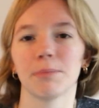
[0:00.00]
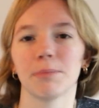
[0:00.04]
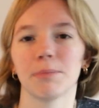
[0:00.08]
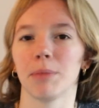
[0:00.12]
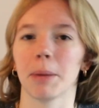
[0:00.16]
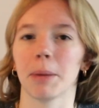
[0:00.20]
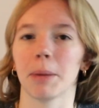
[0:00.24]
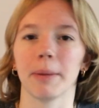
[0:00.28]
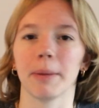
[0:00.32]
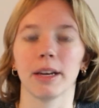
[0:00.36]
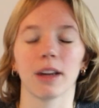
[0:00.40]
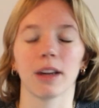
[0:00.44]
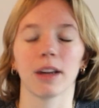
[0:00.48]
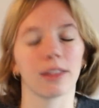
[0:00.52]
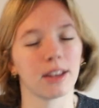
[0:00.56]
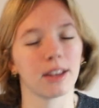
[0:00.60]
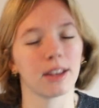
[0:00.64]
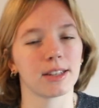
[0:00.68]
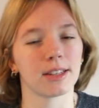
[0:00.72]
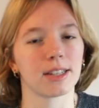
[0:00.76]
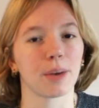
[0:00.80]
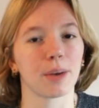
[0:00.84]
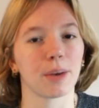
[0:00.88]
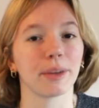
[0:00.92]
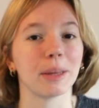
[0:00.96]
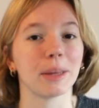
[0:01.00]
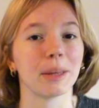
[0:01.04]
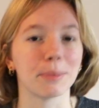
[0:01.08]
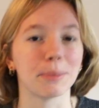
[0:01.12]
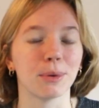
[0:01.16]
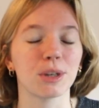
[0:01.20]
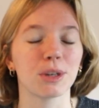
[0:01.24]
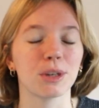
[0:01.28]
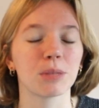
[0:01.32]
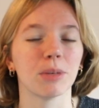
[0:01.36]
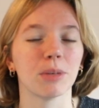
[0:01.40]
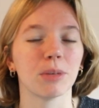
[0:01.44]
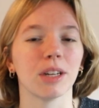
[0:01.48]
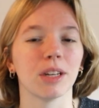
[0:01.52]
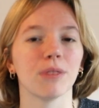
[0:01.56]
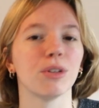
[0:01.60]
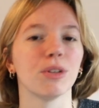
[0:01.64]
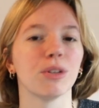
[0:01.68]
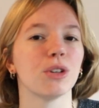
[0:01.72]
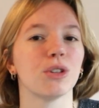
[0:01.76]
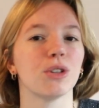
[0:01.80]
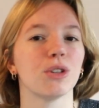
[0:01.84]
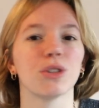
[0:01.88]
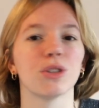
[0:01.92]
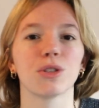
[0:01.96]
maybe not necessarily books, but if
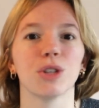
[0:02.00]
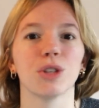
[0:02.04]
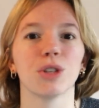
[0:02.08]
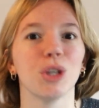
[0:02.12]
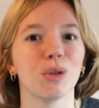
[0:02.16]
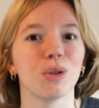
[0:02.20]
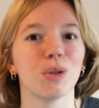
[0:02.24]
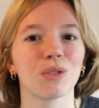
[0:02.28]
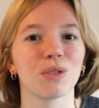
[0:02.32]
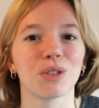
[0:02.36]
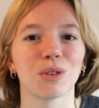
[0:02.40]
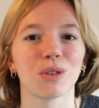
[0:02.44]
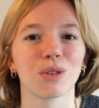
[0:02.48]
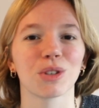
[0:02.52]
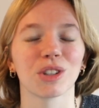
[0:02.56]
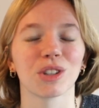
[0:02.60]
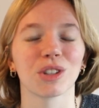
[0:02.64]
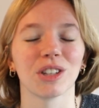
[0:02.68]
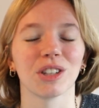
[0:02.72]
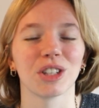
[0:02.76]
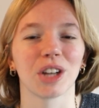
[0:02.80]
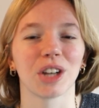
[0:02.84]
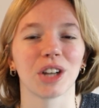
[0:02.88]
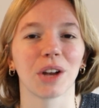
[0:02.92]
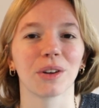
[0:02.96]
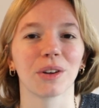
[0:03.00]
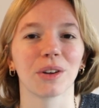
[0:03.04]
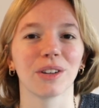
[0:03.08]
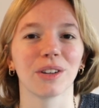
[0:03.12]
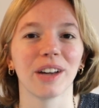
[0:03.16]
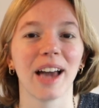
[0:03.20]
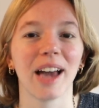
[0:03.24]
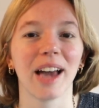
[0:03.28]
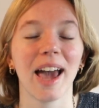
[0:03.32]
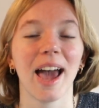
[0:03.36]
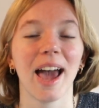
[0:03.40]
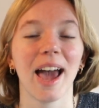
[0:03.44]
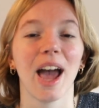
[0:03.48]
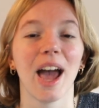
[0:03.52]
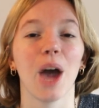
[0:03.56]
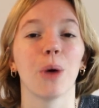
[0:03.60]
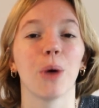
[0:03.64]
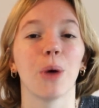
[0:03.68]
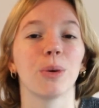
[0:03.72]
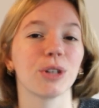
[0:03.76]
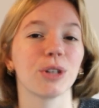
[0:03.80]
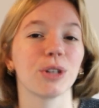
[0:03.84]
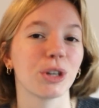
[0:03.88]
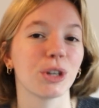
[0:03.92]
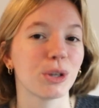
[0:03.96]
you just use Notion in general and
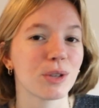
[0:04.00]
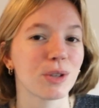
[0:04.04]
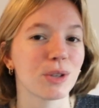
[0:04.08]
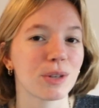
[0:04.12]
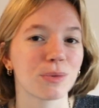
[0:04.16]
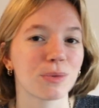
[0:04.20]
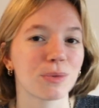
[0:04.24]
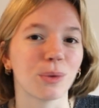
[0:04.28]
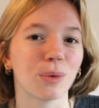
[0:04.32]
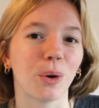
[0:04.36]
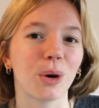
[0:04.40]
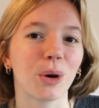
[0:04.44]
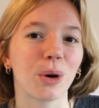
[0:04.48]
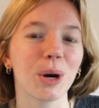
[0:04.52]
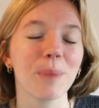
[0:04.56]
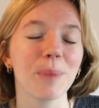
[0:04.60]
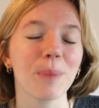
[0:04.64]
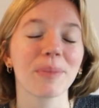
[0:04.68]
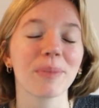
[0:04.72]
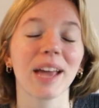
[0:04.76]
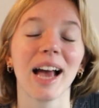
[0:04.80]
what you use it for.